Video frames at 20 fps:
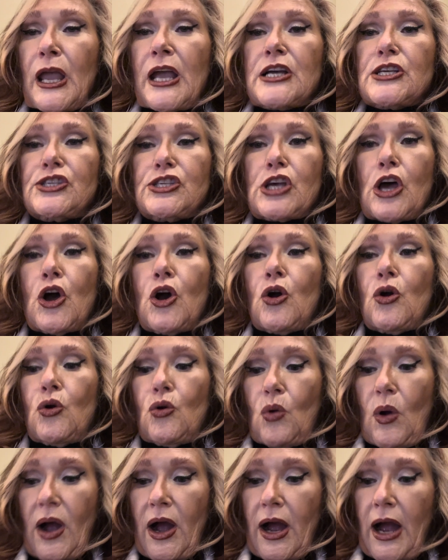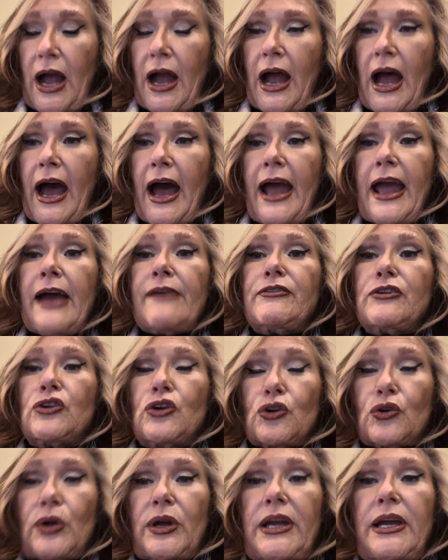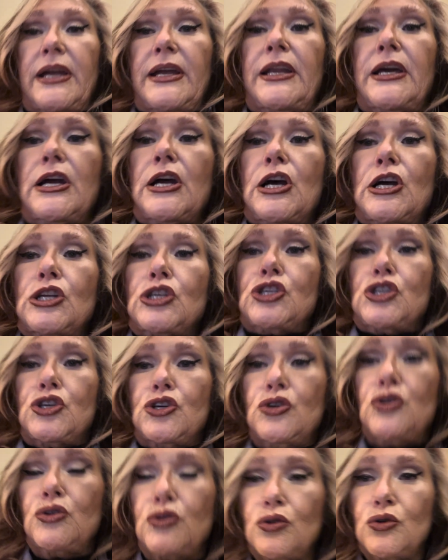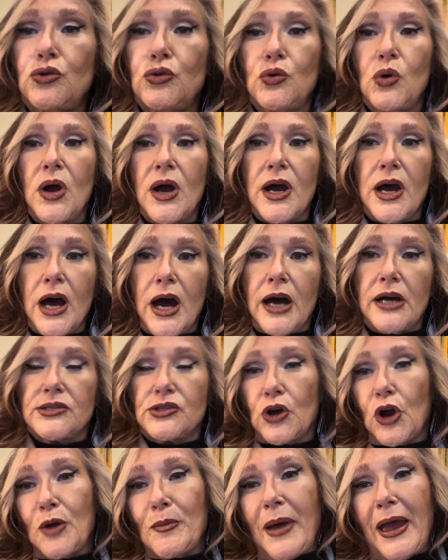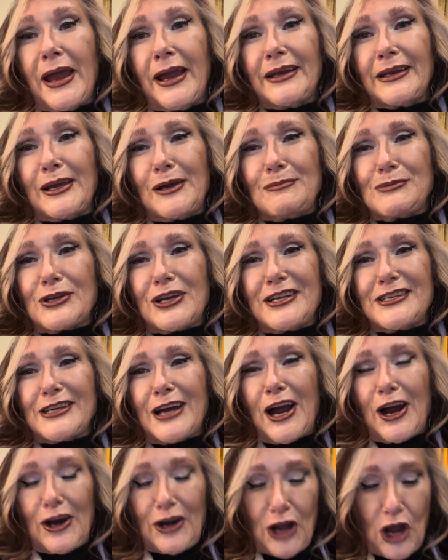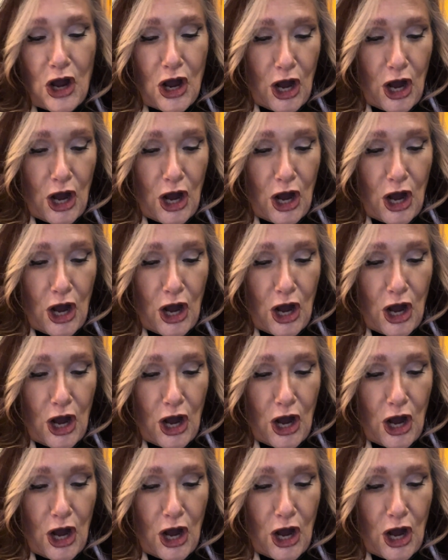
So I have agreed to, sorry, my hand keeps getting tired.